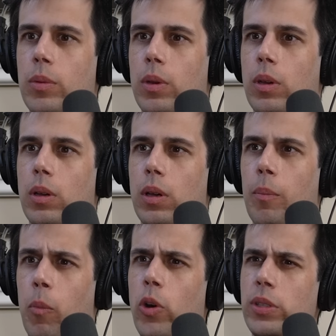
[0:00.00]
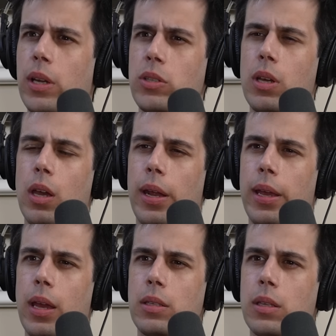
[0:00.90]
uh, more on their side, I
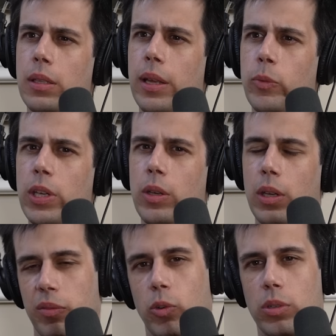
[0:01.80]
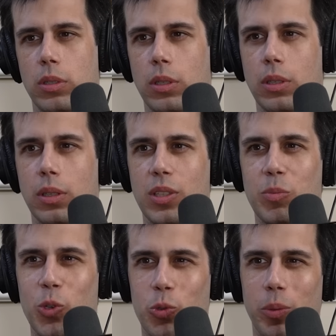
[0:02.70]
guess. And then we, of course, uh, it's
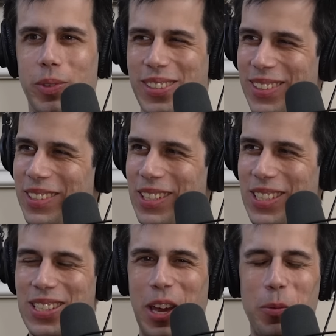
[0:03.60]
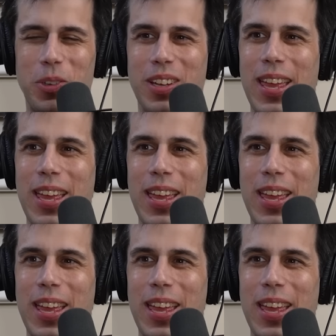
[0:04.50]
mutual because it's happened.